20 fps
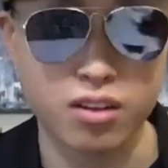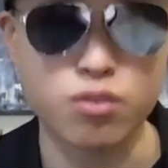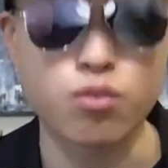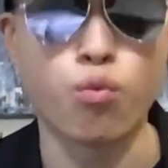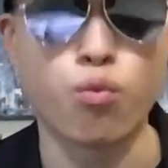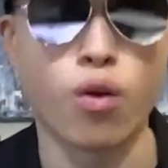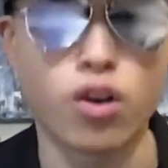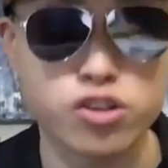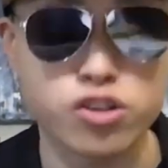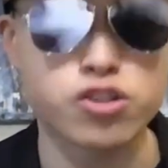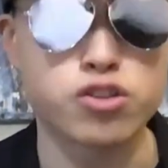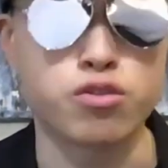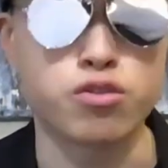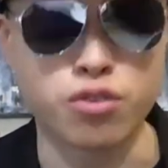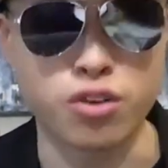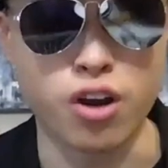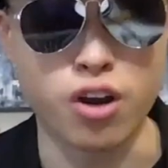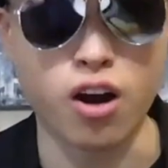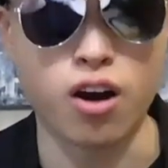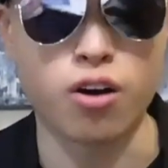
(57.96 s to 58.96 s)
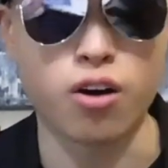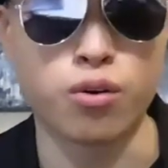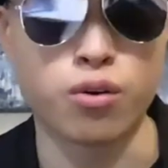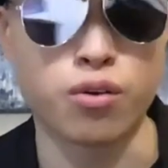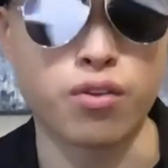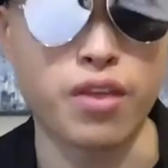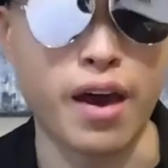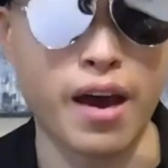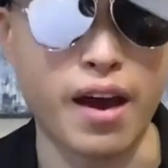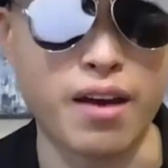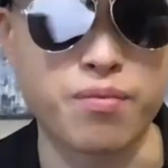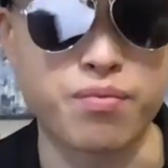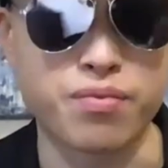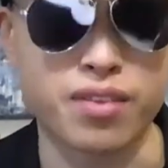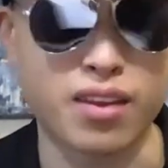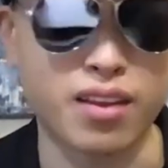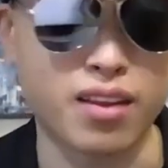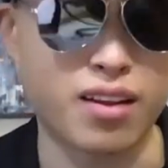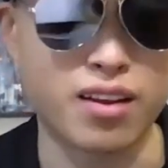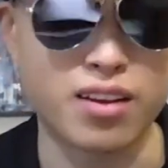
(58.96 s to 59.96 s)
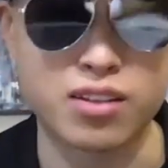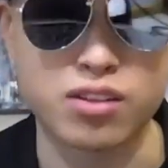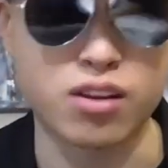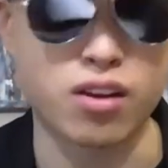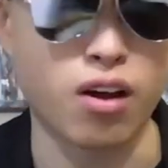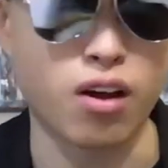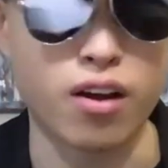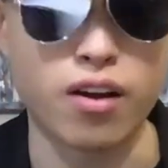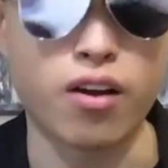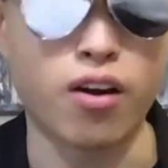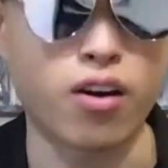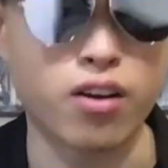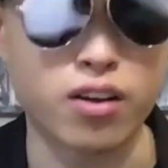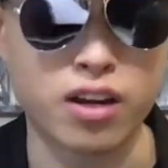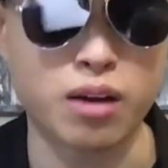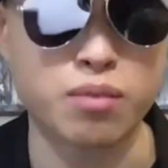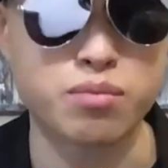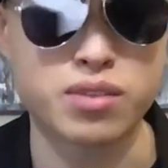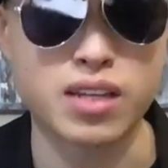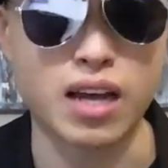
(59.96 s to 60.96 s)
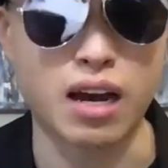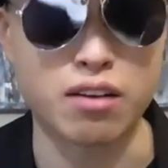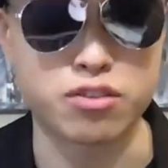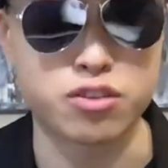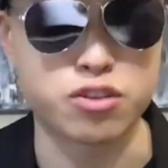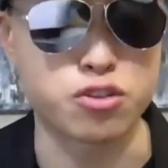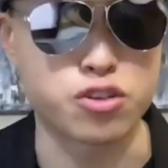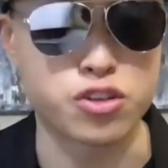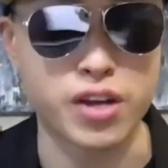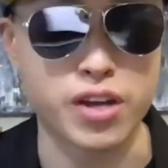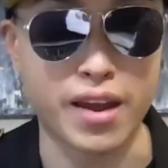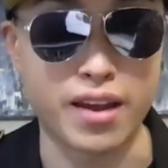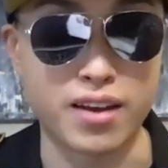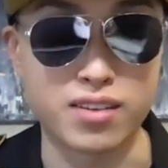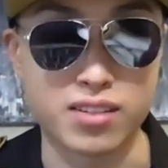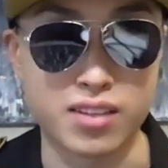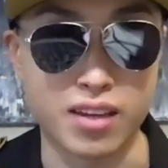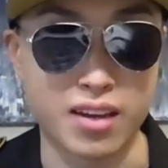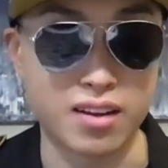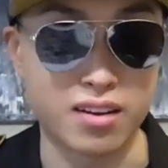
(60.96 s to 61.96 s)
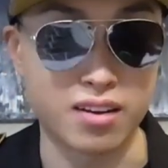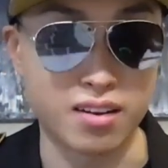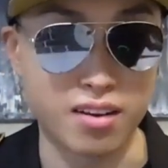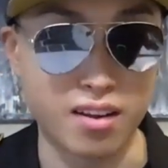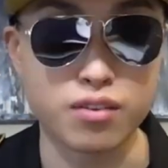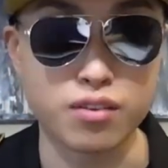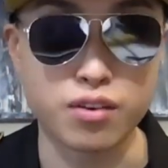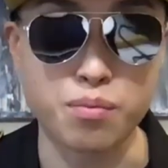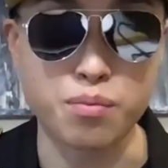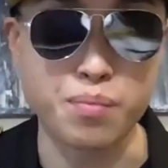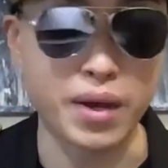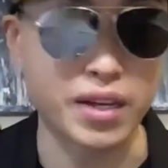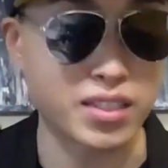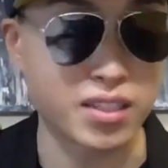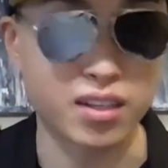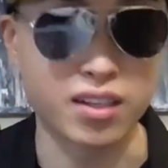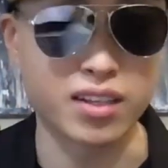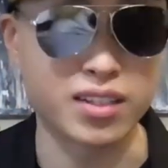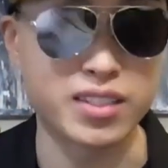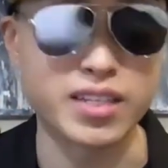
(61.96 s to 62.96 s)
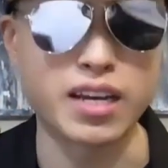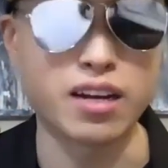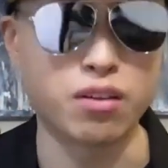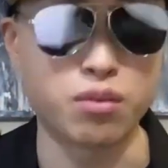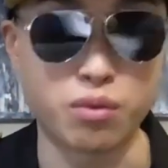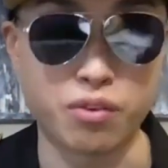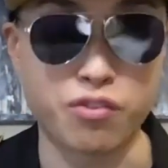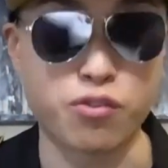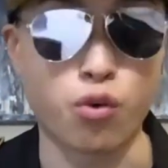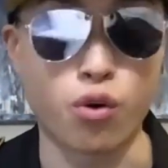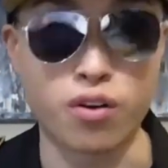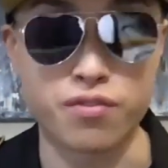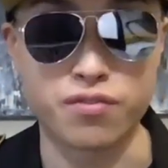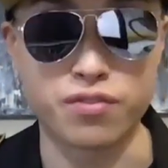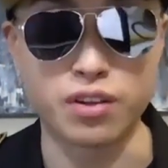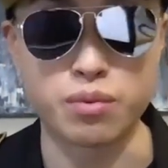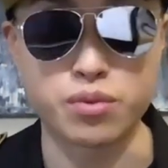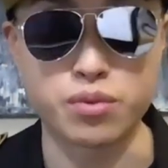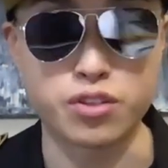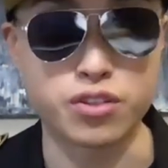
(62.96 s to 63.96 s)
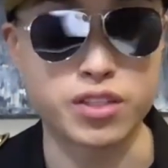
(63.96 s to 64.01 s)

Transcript: Once you know that it's it all comes down to chance and you're basically dealing with coin flips you